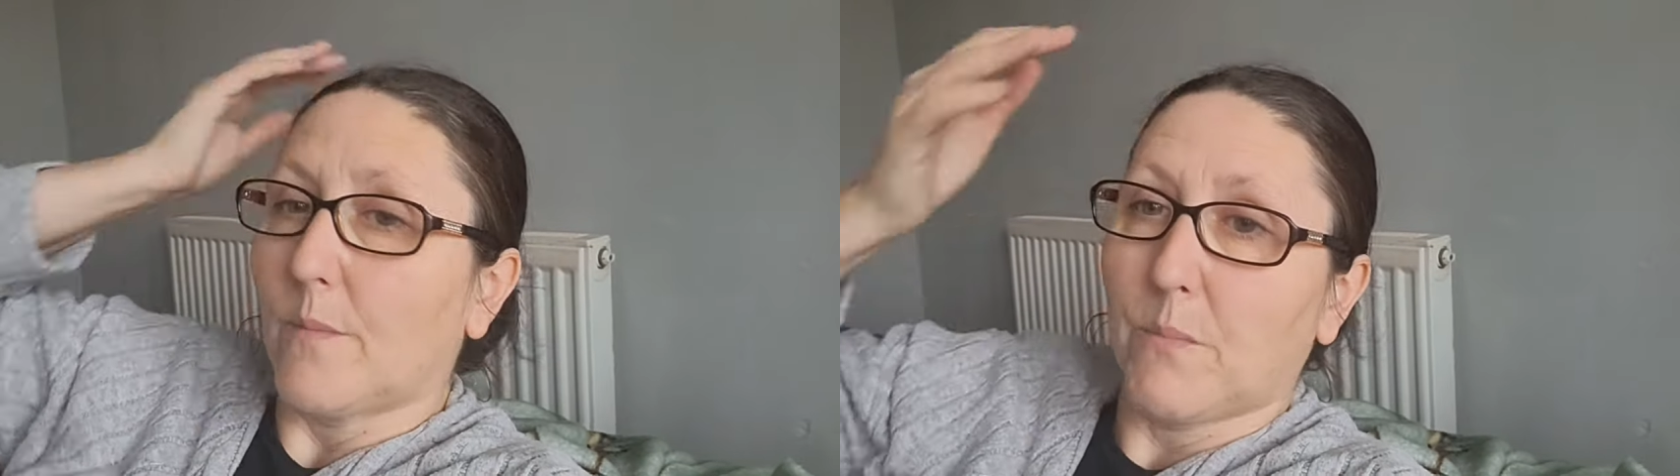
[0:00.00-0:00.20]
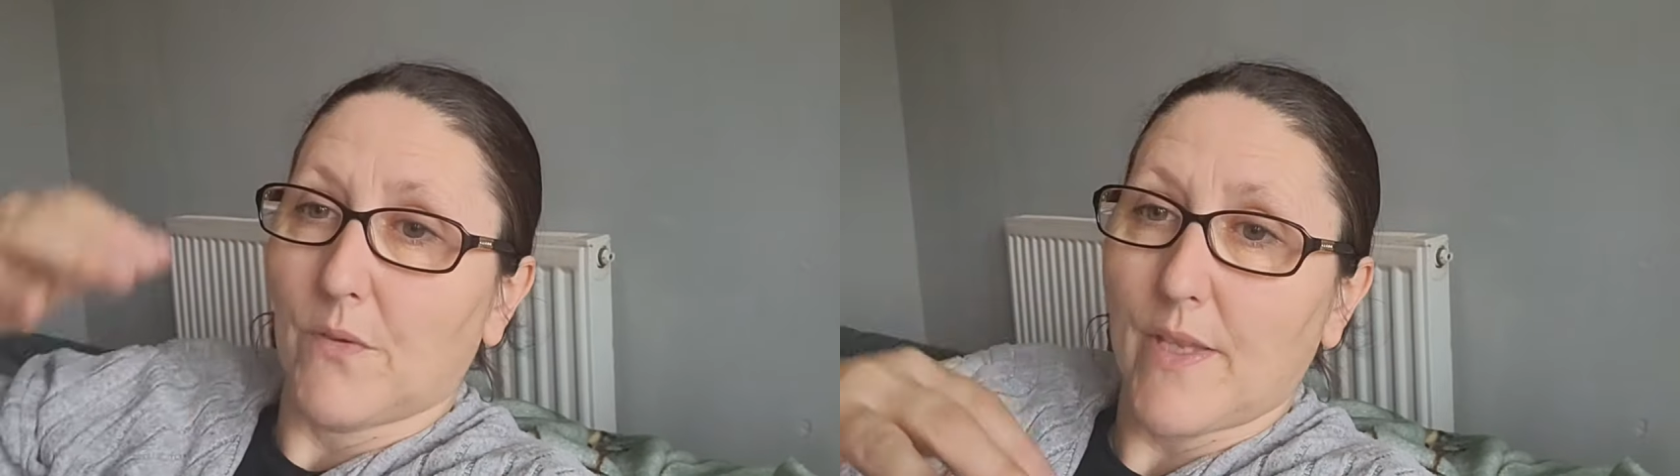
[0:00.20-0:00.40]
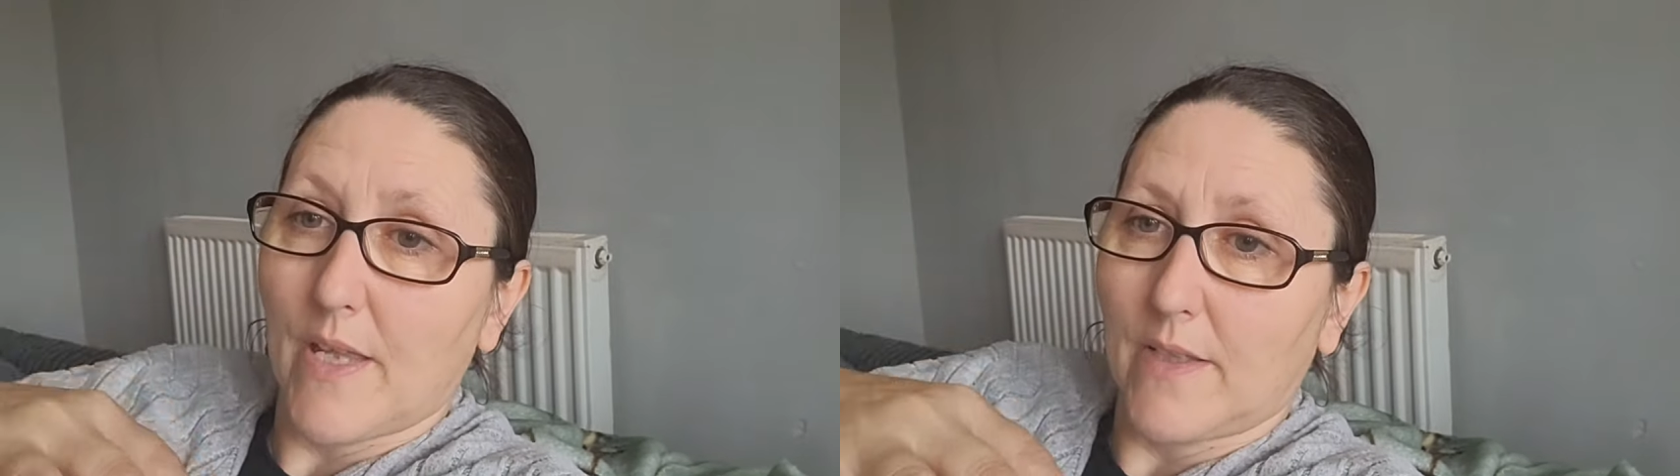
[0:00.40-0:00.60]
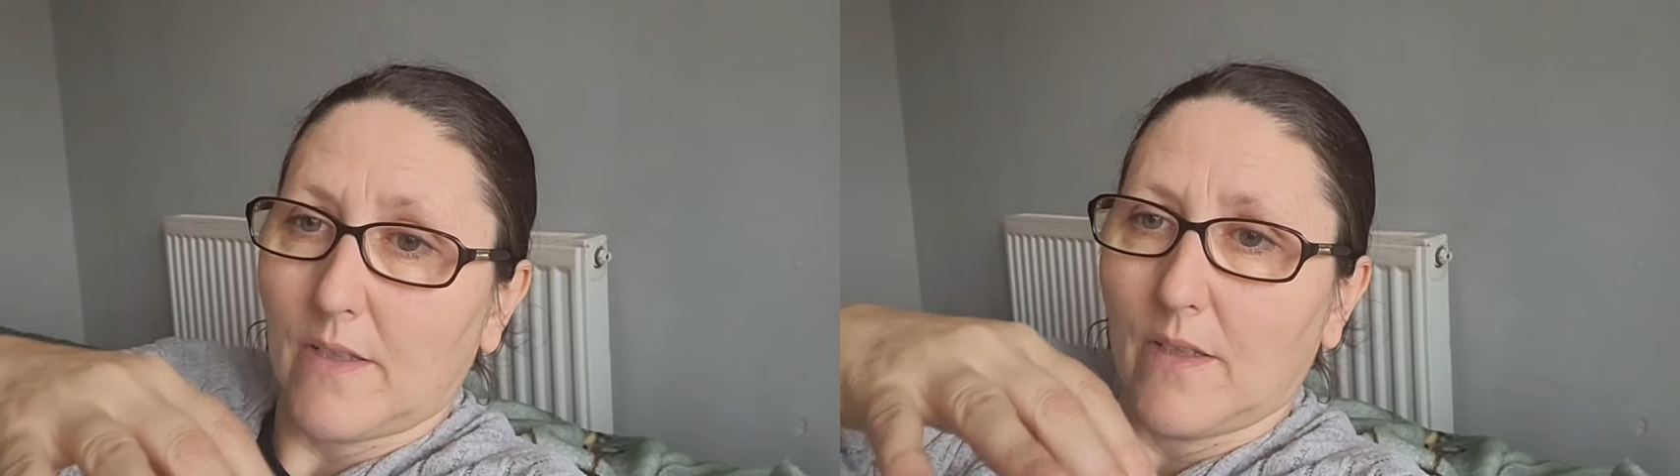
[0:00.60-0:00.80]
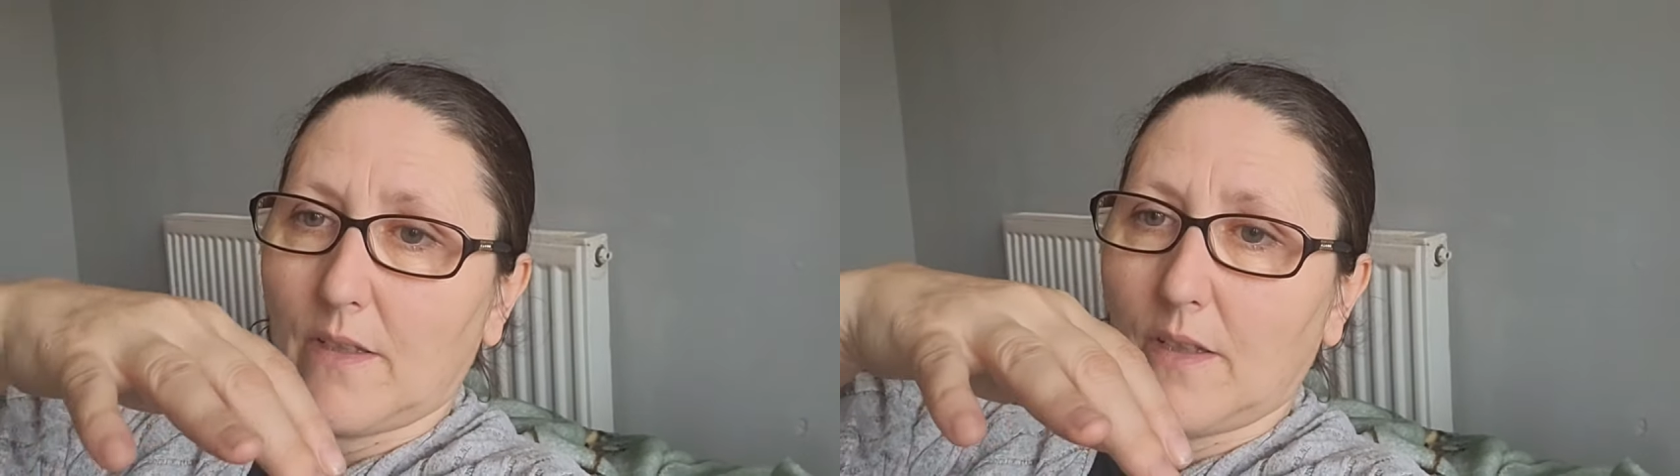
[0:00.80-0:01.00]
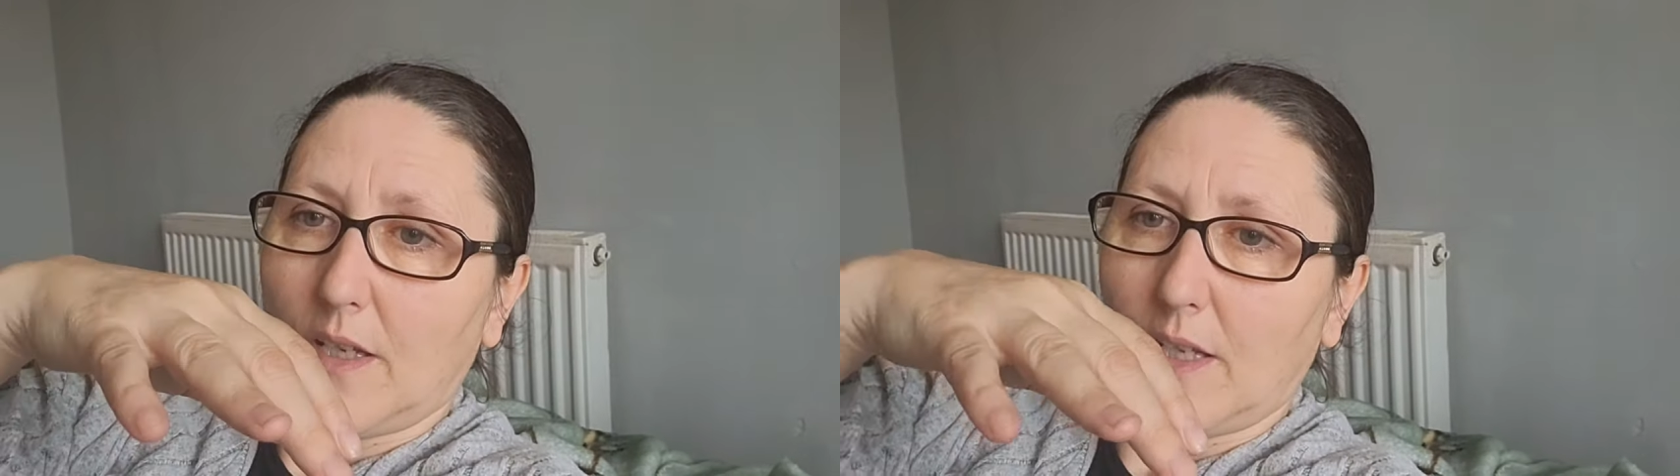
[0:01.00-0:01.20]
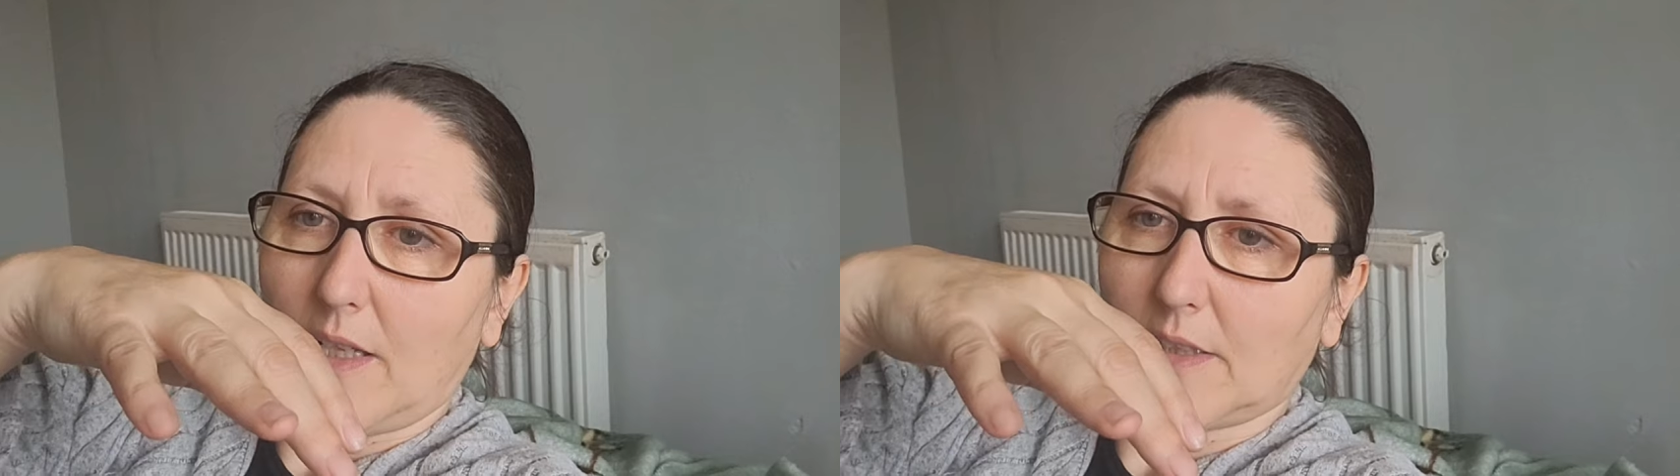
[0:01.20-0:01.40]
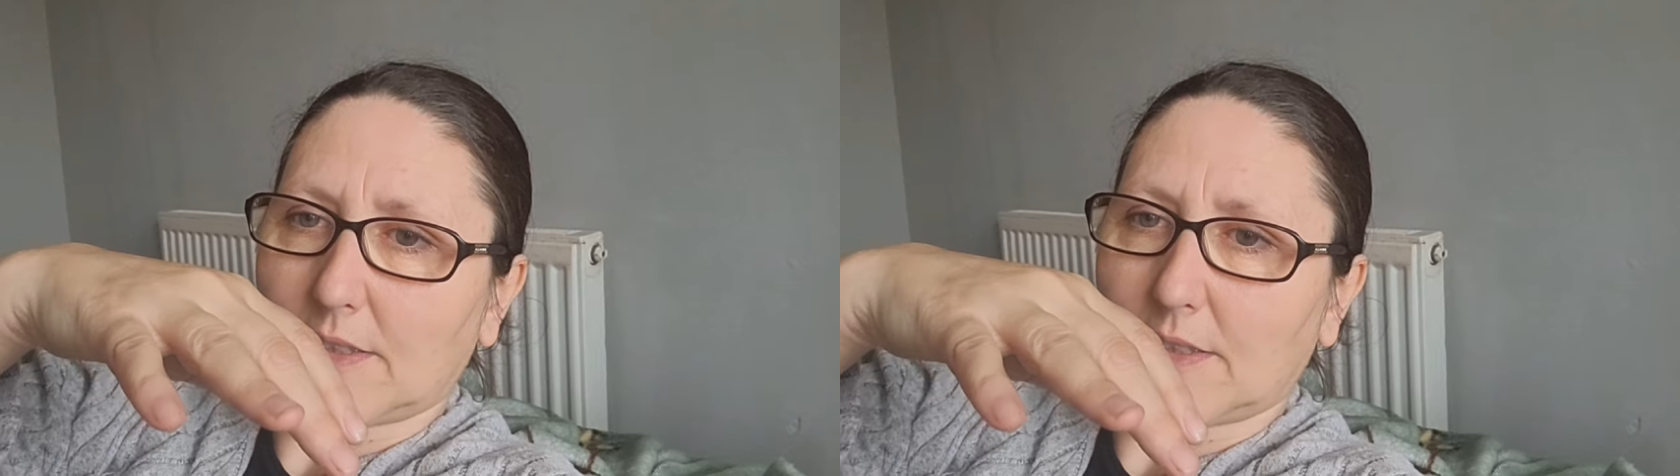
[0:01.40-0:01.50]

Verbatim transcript: But then I